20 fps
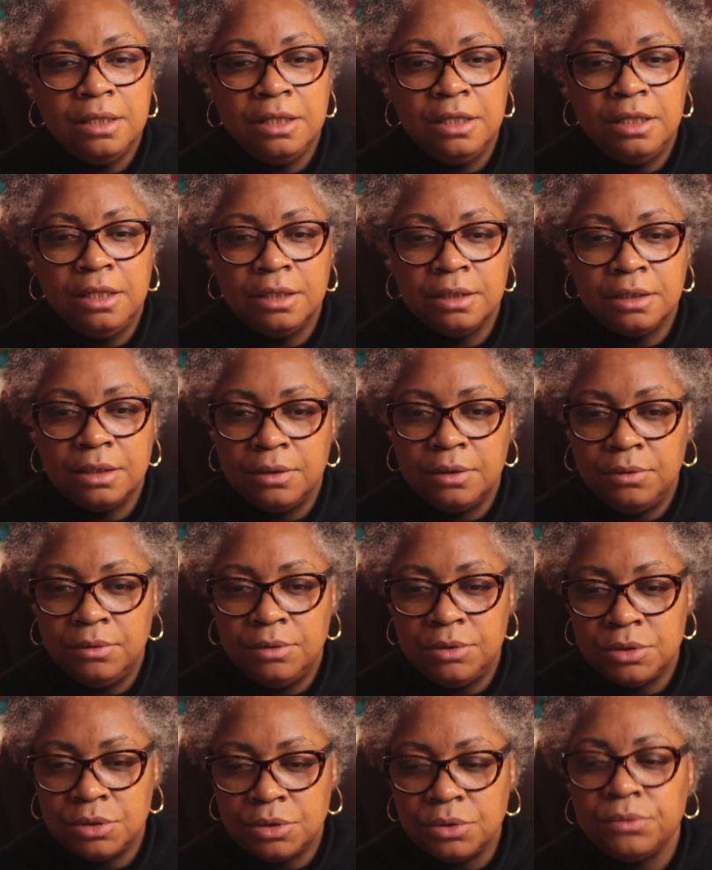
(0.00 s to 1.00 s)
the
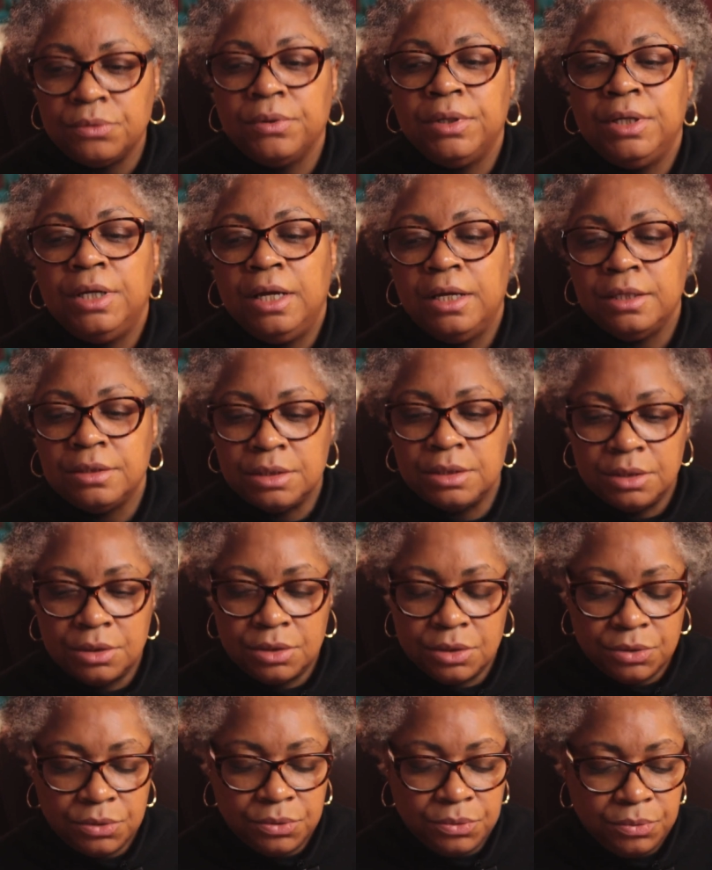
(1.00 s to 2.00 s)
story has to
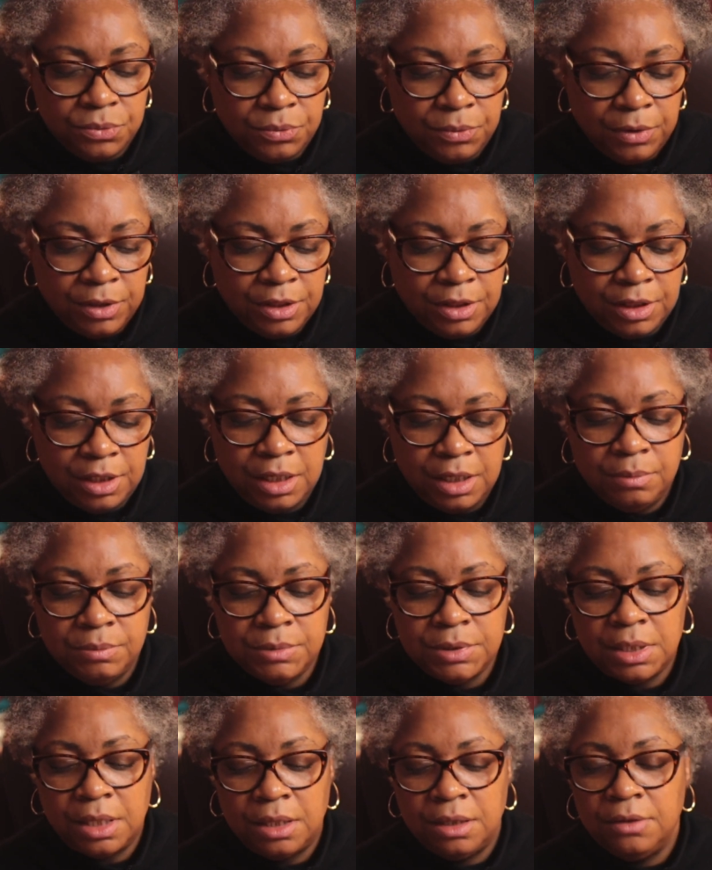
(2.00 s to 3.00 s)
do with
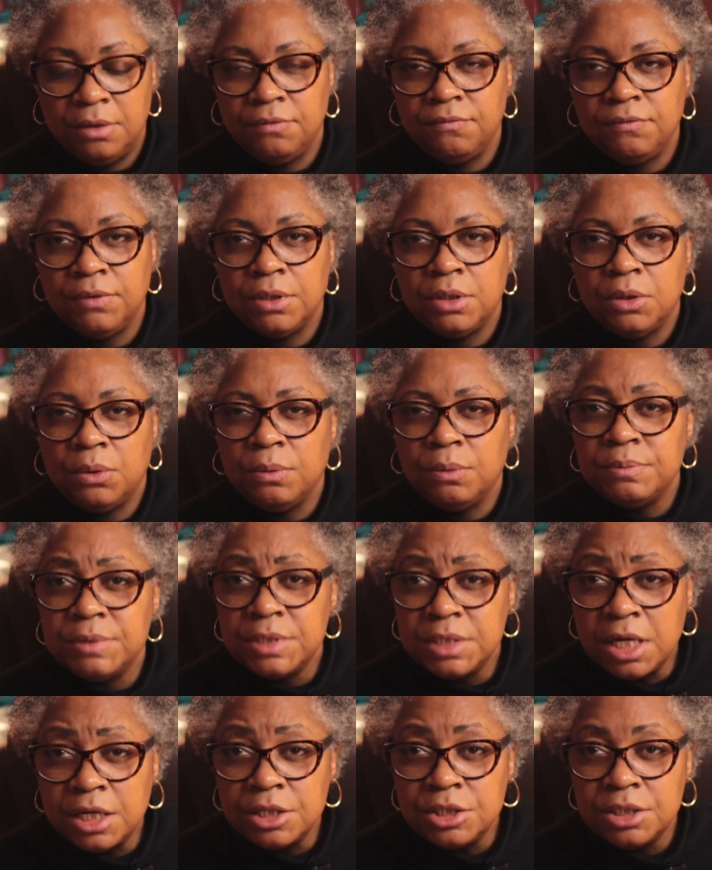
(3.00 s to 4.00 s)
themes of
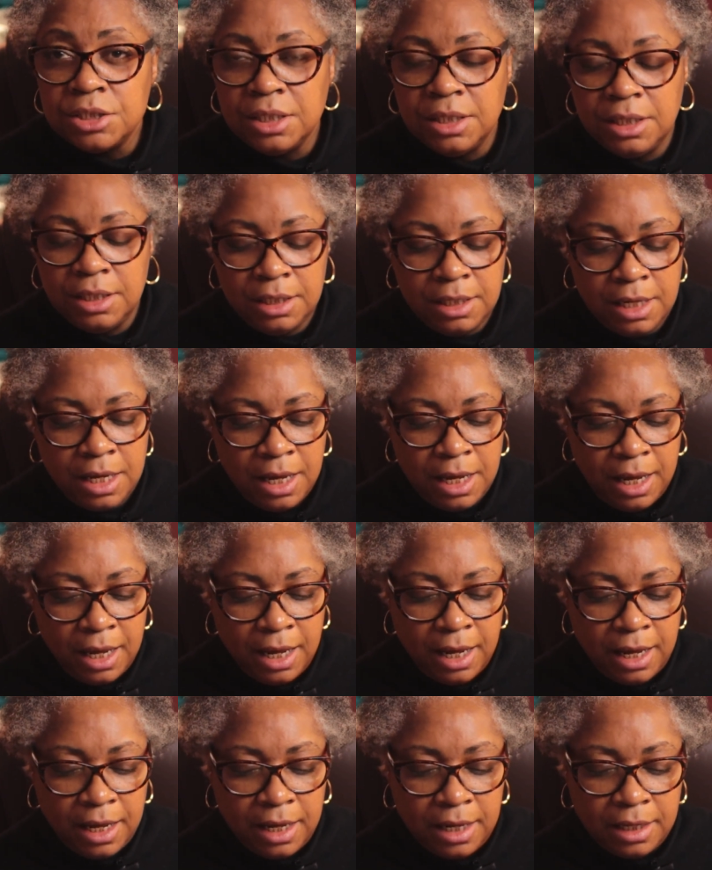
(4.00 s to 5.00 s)
obsession,
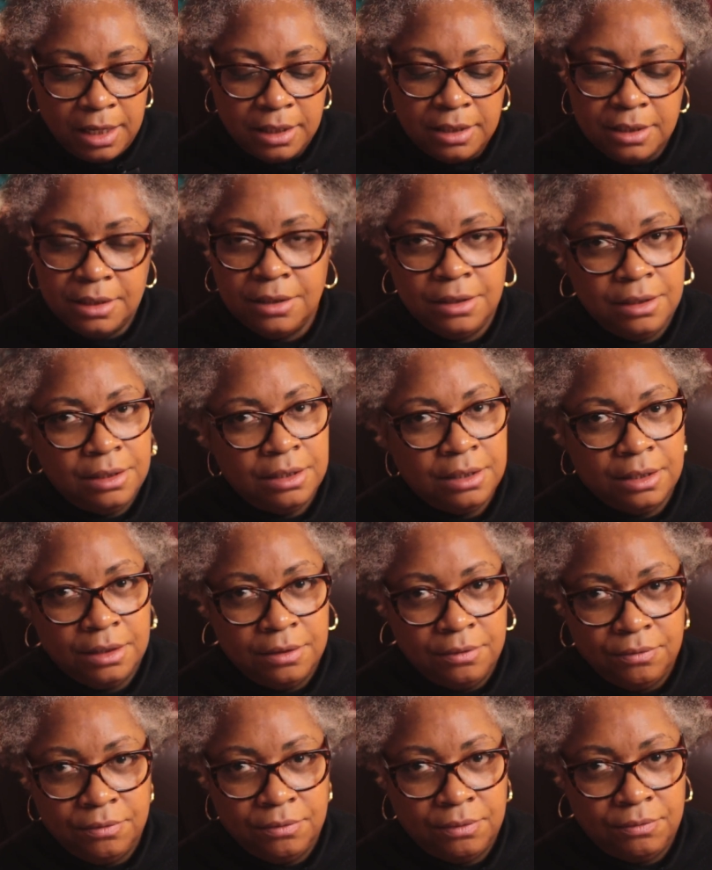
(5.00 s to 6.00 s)
and
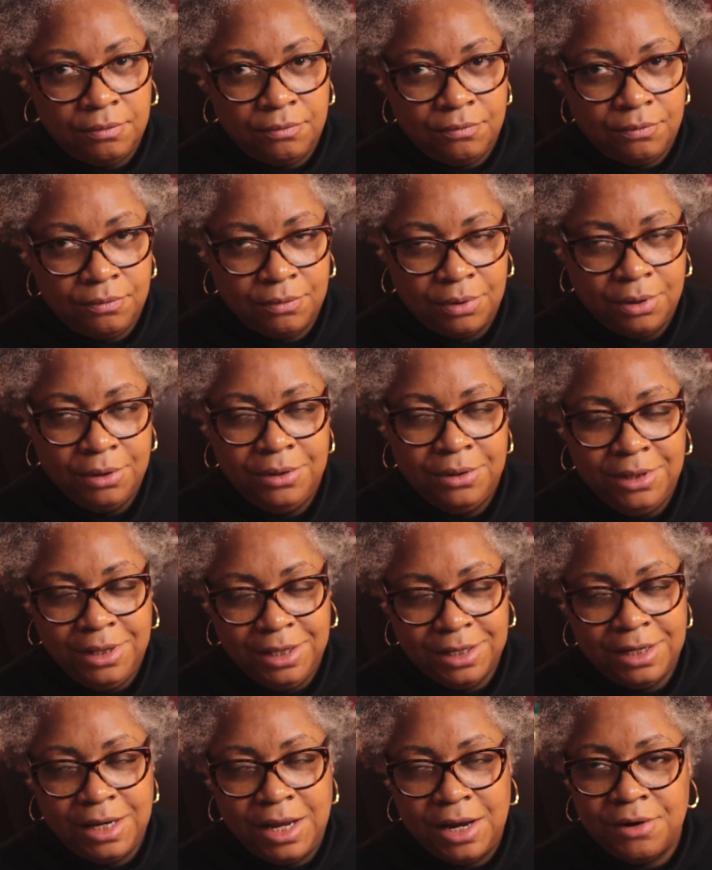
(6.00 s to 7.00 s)
the
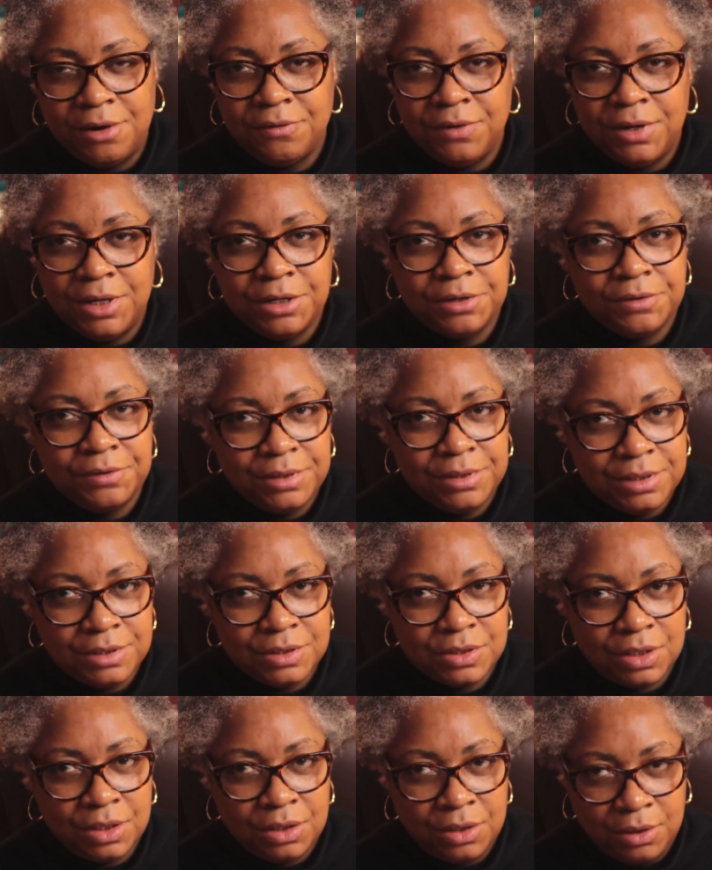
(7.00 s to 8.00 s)
the narrator
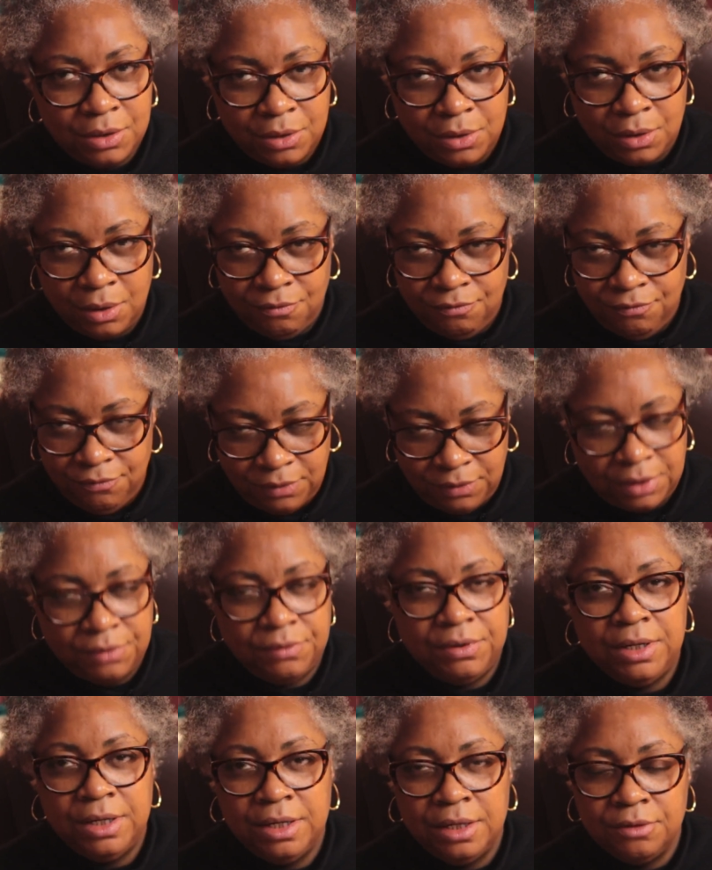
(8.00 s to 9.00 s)
is
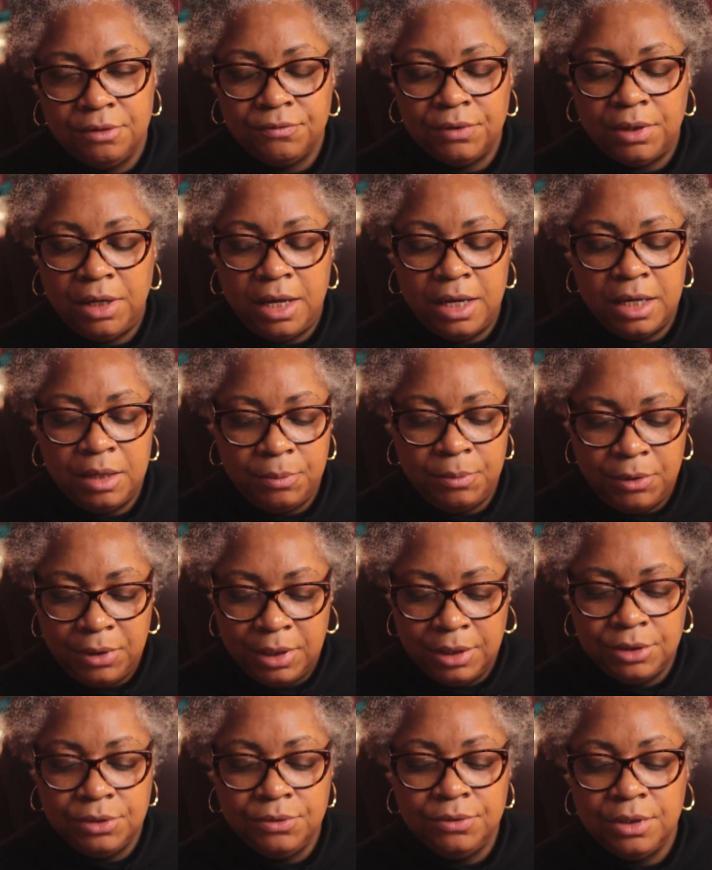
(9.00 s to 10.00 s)
very unreliable.
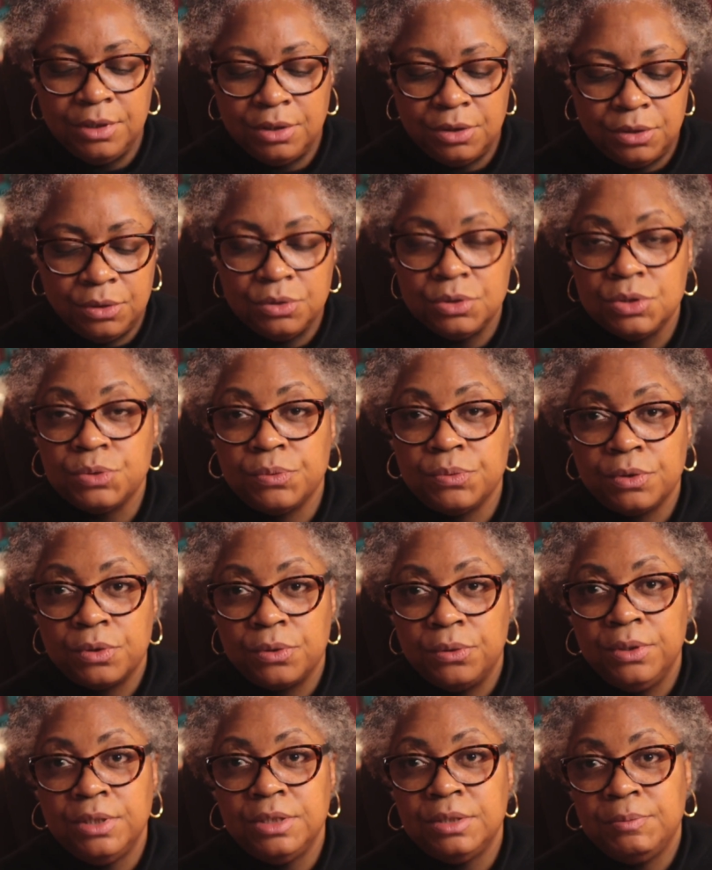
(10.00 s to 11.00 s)
I knew that those were
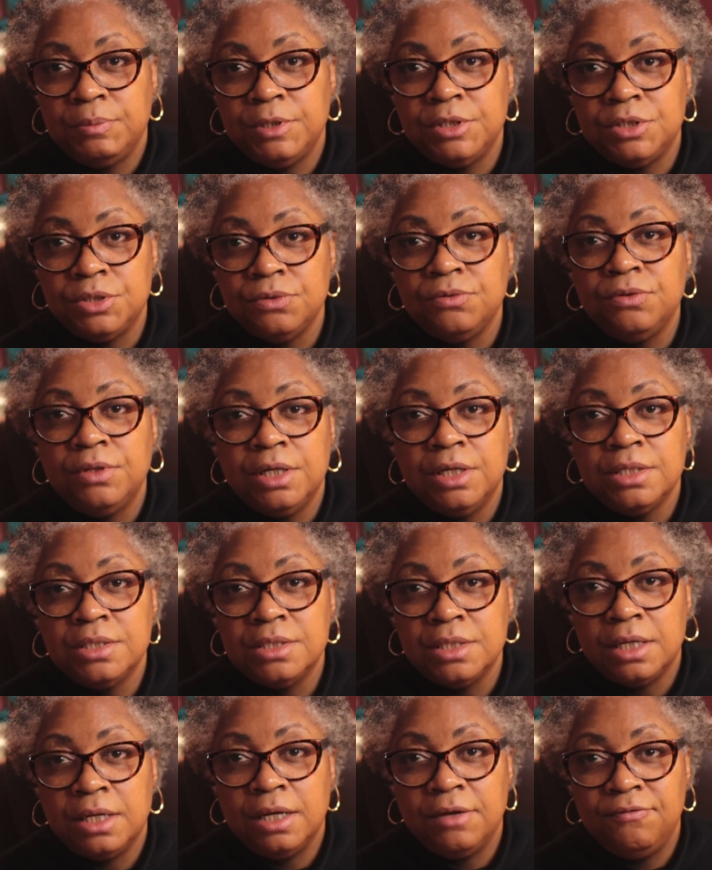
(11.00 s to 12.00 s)
going to be two
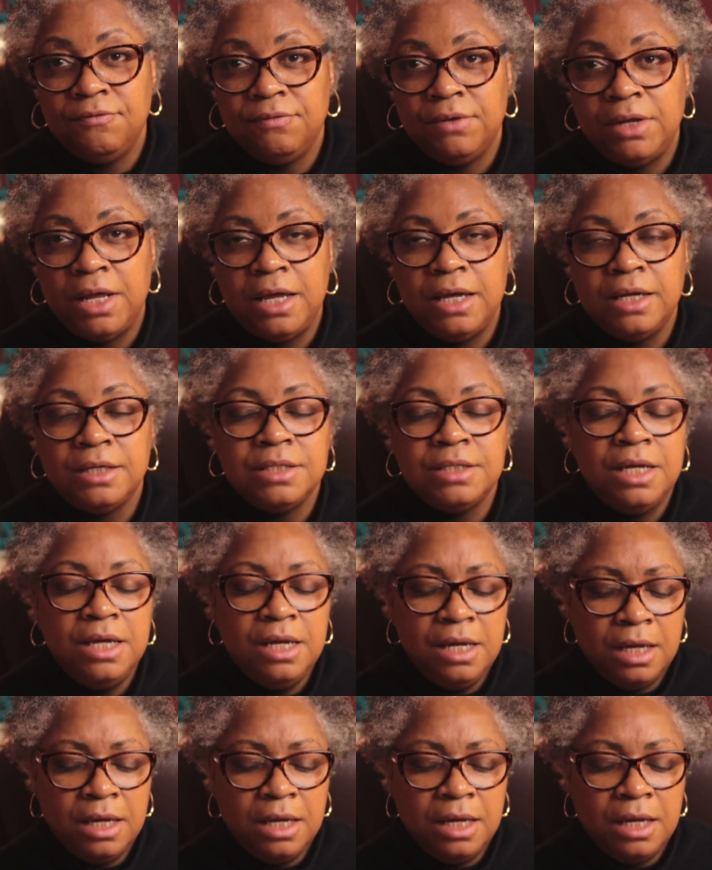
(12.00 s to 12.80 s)
things that I flagged.